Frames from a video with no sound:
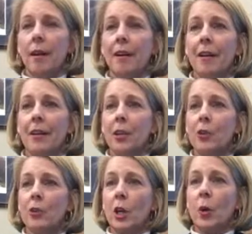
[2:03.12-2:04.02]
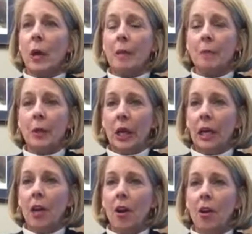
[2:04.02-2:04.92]
There's a great
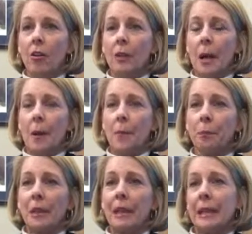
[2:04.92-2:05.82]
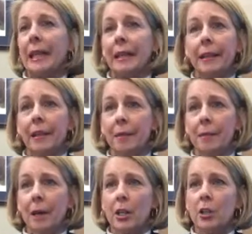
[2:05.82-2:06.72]
book called Lean
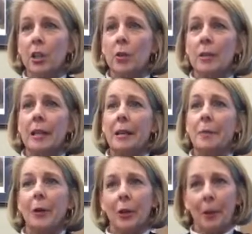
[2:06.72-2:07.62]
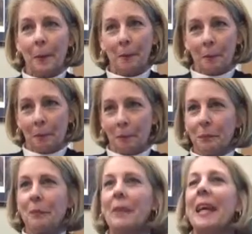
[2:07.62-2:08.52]
In by Sheryl Sandberg. It was on all
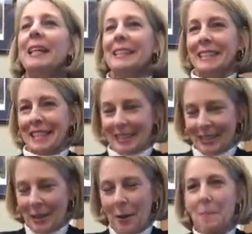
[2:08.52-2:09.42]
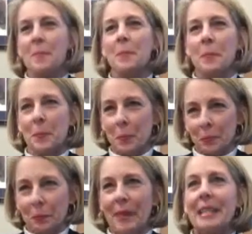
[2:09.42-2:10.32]
of the top things that I did for my
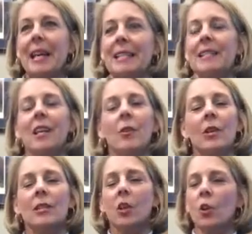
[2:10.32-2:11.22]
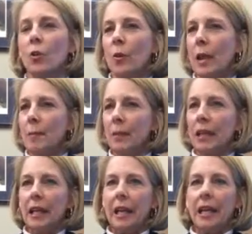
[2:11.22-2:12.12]
research. Yes, so it's a great
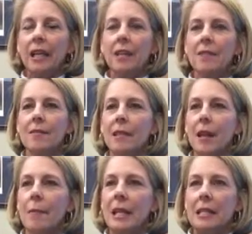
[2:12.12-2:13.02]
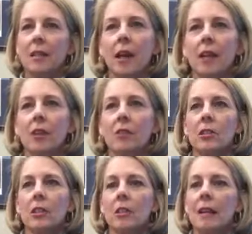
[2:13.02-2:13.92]
book. It gives insight
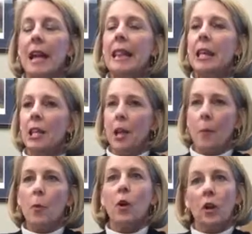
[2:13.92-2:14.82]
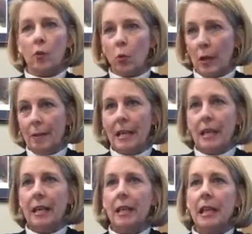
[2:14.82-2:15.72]
onto the number of
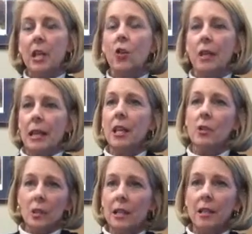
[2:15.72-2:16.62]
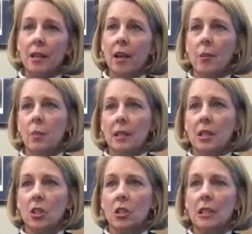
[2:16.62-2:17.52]
women that are in those CEO
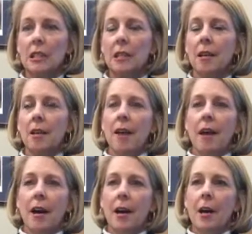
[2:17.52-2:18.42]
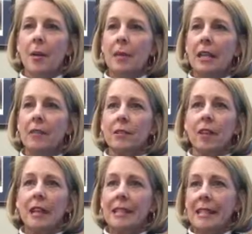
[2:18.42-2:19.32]
positions. It gives a
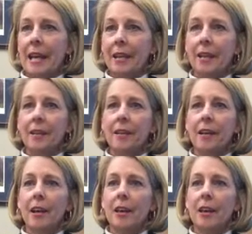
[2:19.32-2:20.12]
lot of data.